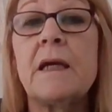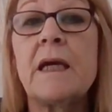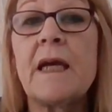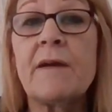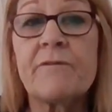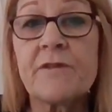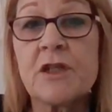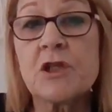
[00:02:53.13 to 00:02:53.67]

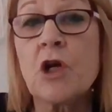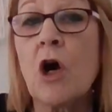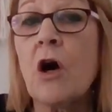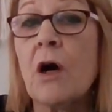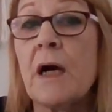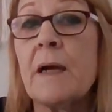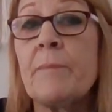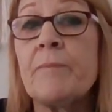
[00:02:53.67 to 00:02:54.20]
Every
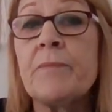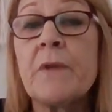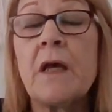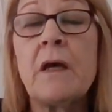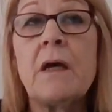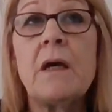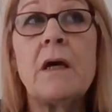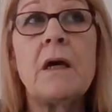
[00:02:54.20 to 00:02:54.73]
time
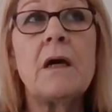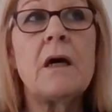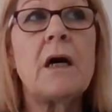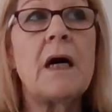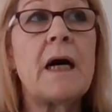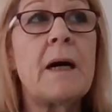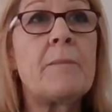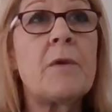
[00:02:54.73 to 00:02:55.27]

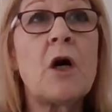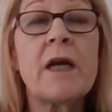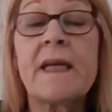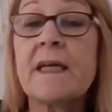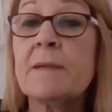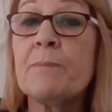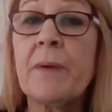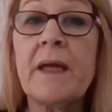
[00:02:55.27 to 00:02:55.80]
I
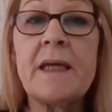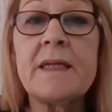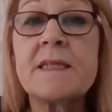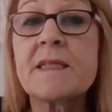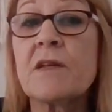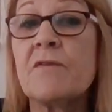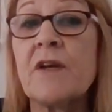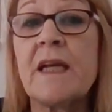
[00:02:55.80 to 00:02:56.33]
get
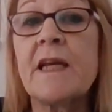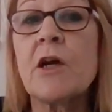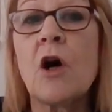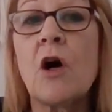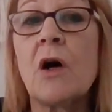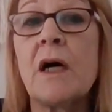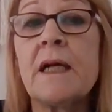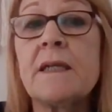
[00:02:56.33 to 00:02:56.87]
peace of any
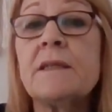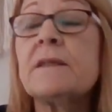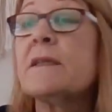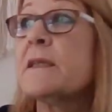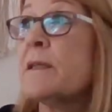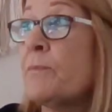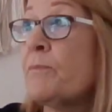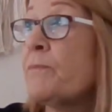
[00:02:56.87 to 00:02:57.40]
kind,
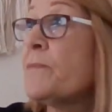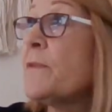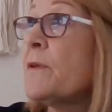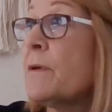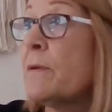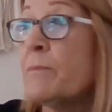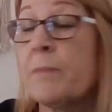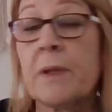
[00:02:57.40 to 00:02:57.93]

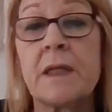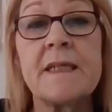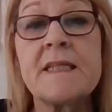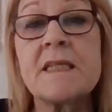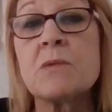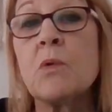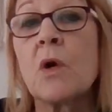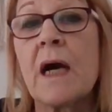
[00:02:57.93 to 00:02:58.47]
the
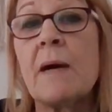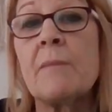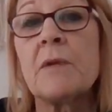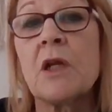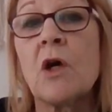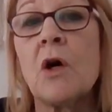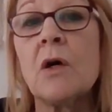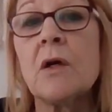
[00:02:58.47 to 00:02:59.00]
police will come
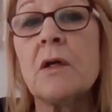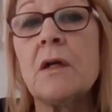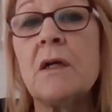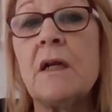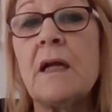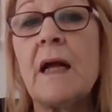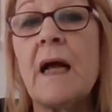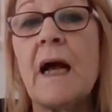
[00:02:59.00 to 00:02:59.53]
along
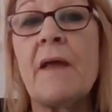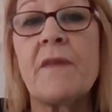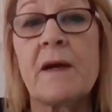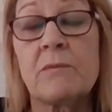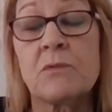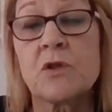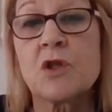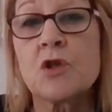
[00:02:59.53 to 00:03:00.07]
and
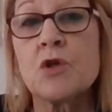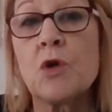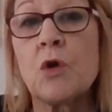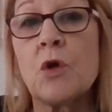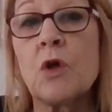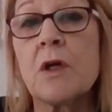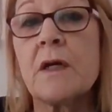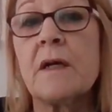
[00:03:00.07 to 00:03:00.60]
they will
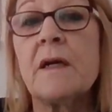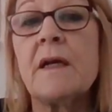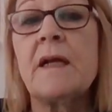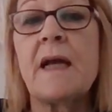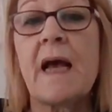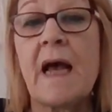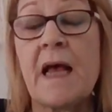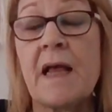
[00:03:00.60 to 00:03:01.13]
stalk,
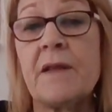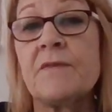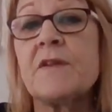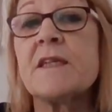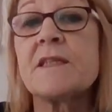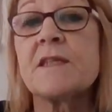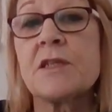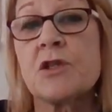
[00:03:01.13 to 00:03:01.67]
and
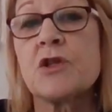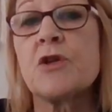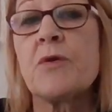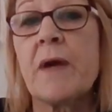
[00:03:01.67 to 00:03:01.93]
this is to